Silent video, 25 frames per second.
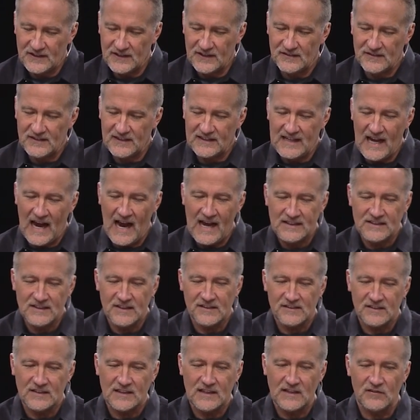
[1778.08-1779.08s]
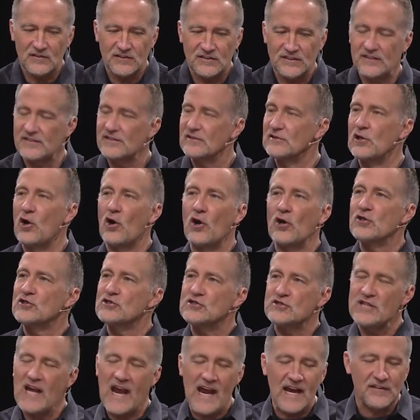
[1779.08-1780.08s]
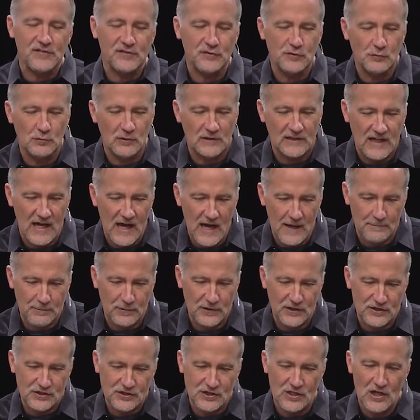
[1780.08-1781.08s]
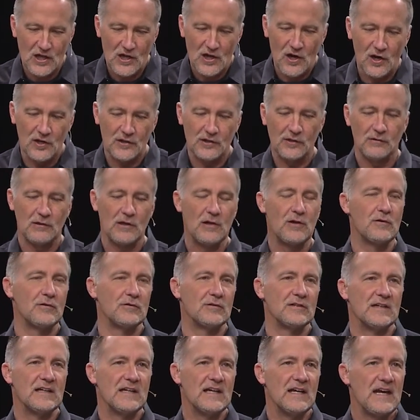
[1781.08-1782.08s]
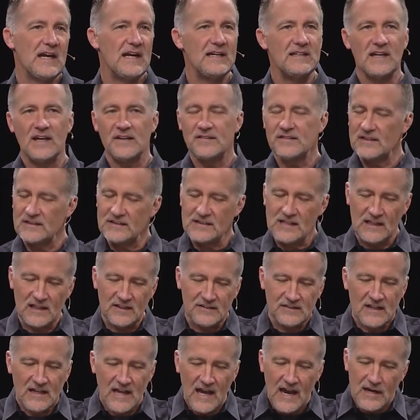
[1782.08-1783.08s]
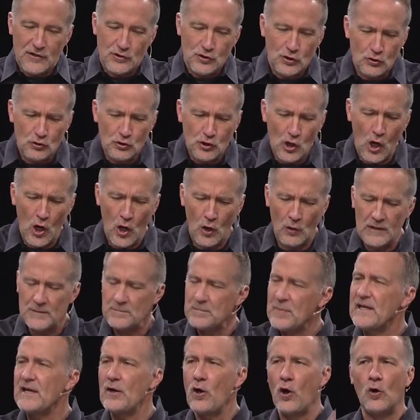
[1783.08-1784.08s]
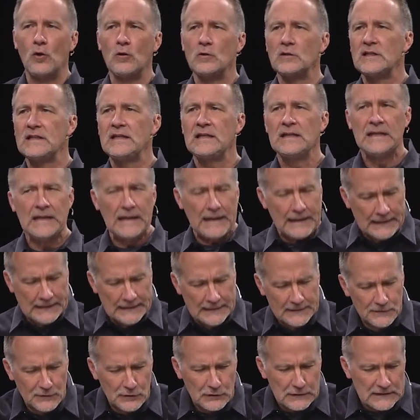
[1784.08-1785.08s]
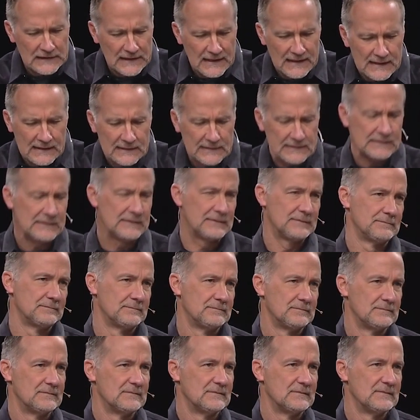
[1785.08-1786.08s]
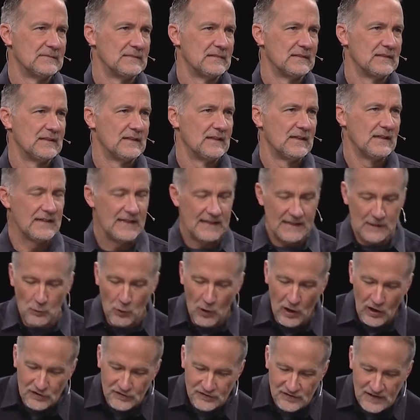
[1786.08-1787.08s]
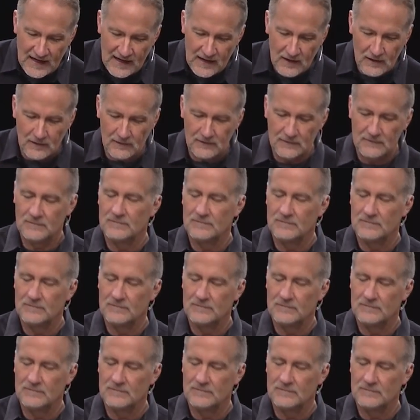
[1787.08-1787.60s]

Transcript: is that God doesn't give us this large task to accomplish on our own. He doesn't tell us, hey, you go and be holy. Hey, good luck. And then He walks out.